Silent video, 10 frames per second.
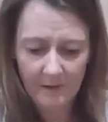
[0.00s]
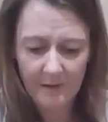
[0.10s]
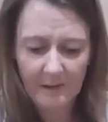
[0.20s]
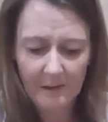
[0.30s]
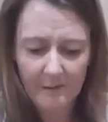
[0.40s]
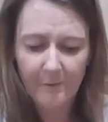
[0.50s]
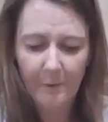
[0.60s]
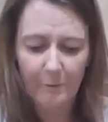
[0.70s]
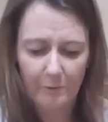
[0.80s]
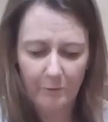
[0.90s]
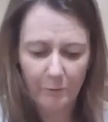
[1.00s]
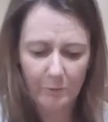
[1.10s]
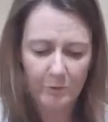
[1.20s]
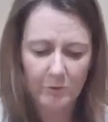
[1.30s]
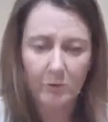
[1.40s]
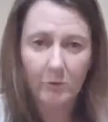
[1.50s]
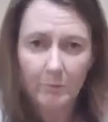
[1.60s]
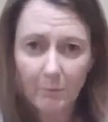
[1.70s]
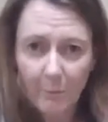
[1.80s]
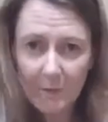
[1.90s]
Okay, fold it towards
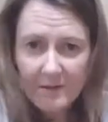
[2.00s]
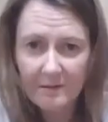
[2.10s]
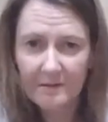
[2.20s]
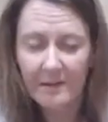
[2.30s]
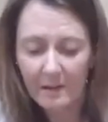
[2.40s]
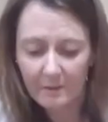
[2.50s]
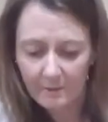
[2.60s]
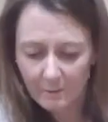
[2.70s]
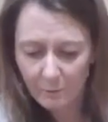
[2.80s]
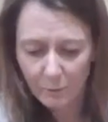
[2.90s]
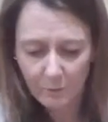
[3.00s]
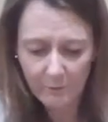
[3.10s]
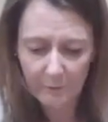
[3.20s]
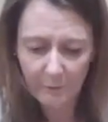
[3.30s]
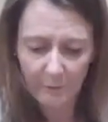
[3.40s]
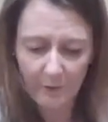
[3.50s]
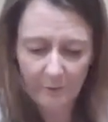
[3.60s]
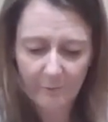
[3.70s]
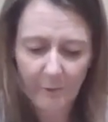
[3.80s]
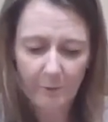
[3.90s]
you, press it down, quarter of a
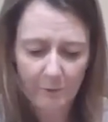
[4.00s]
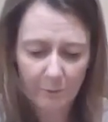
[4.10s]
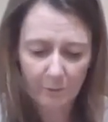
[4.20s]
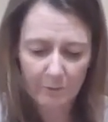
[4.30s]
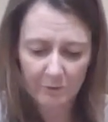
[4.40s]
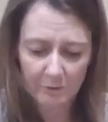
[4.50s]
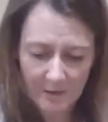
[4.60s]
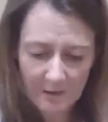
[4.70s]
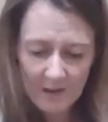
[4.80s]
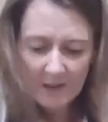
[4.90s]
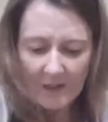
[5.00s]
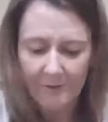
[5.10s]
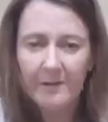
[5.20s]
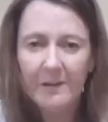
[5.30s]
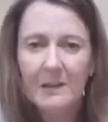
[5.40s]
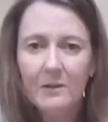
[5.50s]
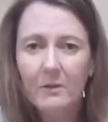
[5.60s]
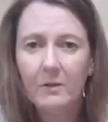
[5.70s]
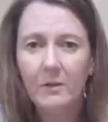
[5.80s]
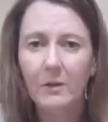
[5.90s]
turn, fold it towards you. And you
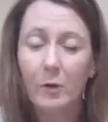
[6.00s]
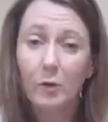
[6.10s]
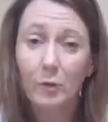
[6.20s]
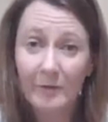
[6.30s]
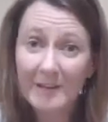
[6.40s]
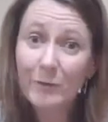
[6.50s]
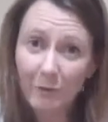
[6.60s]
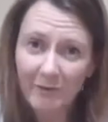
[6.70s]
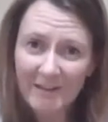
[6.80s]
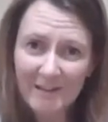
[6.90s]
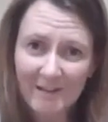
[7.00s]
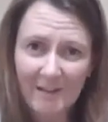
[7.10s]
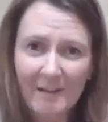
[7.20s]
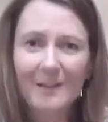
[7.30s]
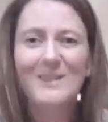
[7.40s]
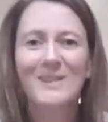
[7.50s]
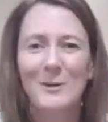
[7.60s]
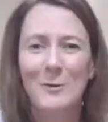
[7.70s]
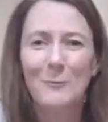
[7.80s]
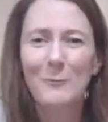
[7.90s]
need to knead this
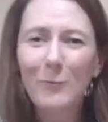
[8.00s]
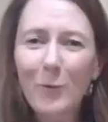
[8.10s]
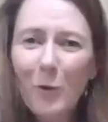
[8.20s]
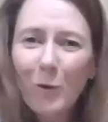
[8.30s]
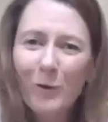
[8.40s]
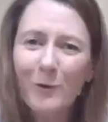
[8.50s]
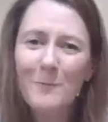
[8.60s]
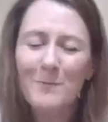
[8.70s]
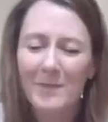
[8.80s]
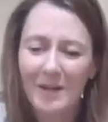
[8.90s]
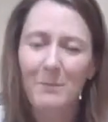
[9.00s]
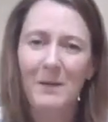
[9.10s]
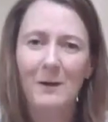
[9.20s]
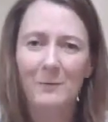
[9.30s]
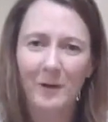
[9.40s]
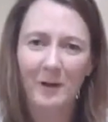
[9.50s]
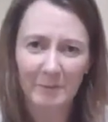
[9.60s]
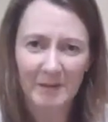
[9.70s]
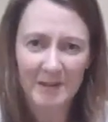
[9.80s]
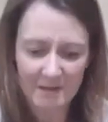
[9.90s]
for about
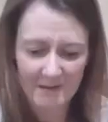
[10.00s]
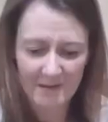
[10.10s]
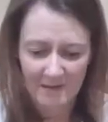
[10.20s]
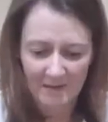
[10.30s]
5 minutes.